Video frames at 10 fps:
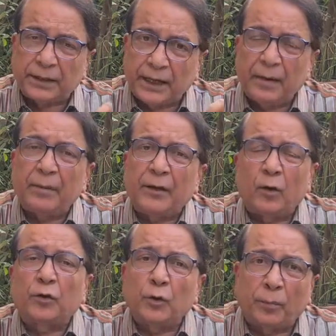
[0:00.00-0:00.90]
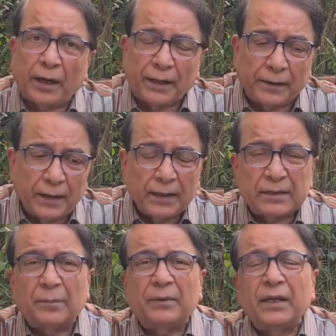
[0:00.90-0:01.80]
came and occupied
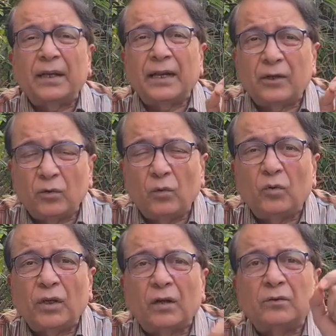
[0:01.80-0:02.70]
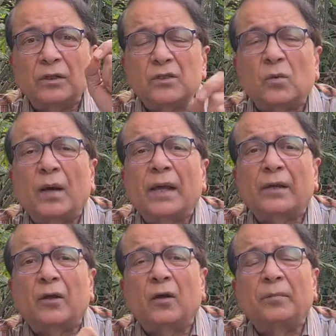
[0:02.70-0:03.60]
something like 2,000 square
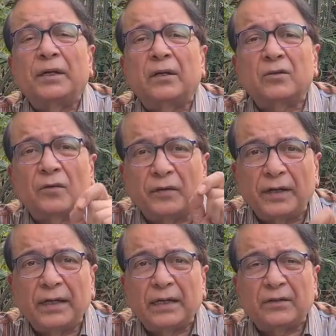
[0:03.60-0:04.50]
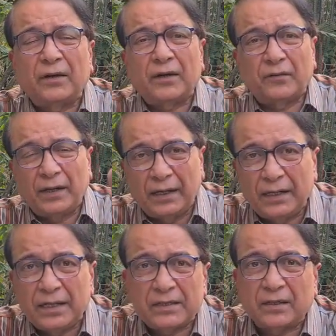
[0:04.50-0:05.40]
kilometers of Indian territory
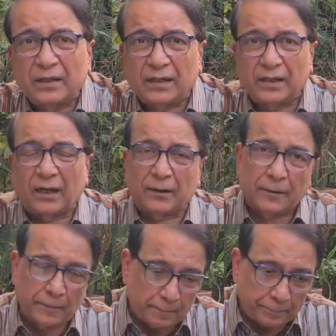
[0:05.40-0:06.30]
in eastern Ladakh.